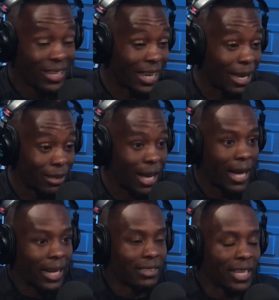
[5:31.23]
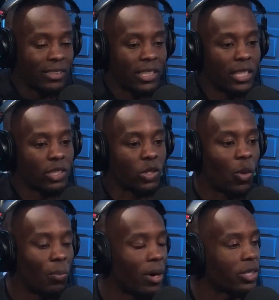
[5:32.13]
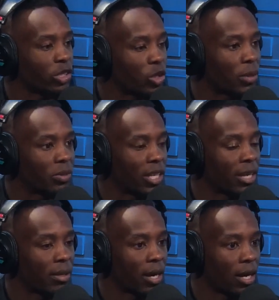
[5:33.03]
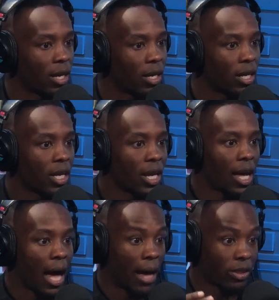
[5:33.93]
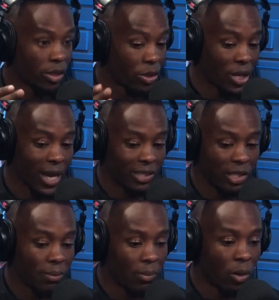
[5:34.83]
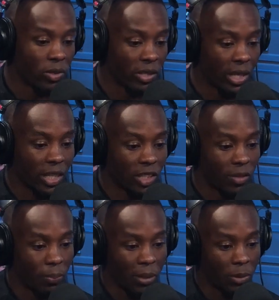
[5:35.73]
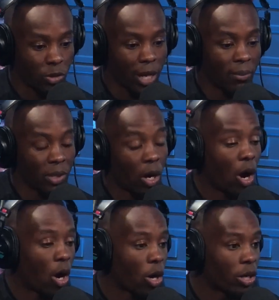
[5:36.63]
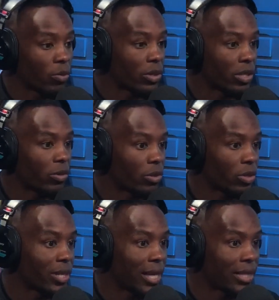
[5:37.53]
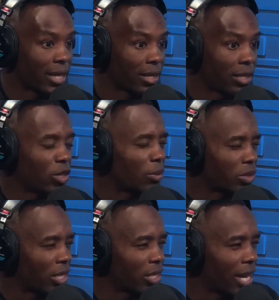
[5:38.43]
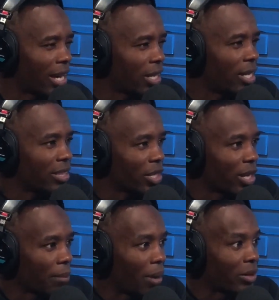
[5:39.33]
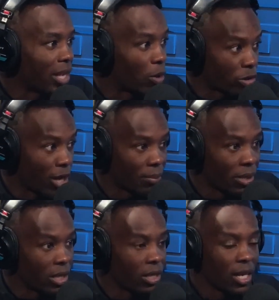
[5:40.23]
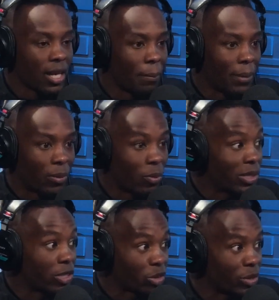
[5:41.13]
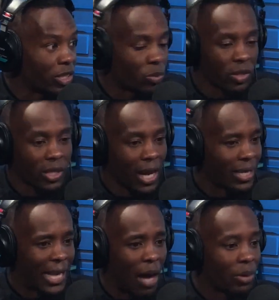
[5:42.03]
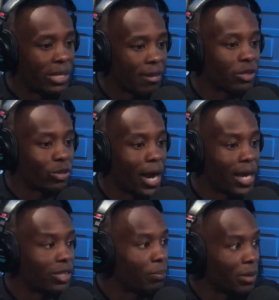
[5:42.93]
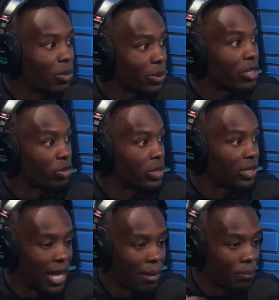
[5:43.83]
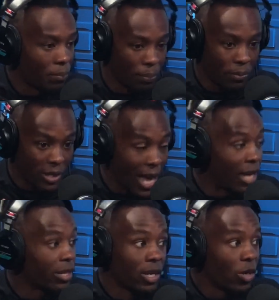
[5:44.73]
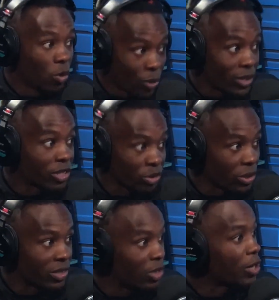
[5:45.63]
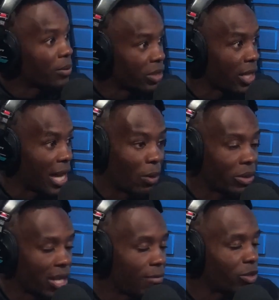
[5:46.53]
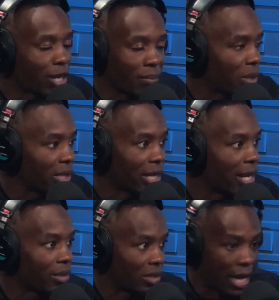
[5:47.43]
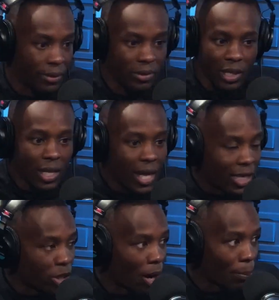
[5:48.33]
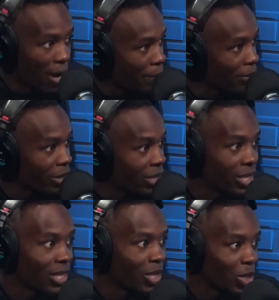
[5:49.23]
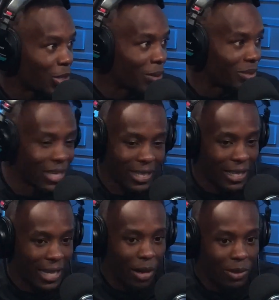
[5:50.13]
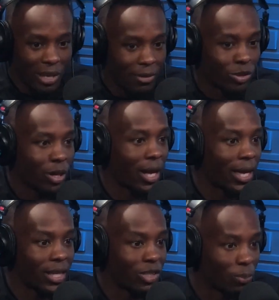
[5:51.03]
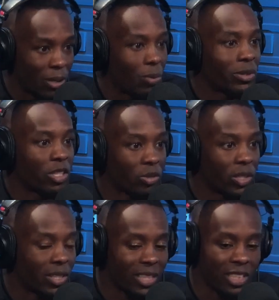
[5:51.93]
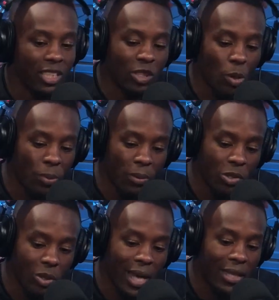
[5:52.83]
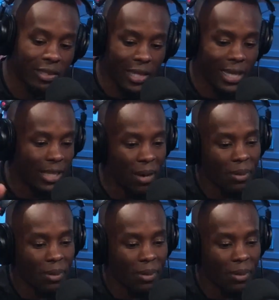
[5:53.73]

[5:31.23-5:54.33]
Like, because I see it so much. You know what I'm saying? The thing I see the most is people try to be hard when they're not that. You know what I'm saying? They're not about that, or try to be with the streets when they're not. Like, I will never try to be with the streets. I'm not with the streets. You know what I'm saying? I will never try to be like that. I talk proper. You know what I'm saying? Like, I'll never try to be with the streets. And I see so many people do that. That's not them.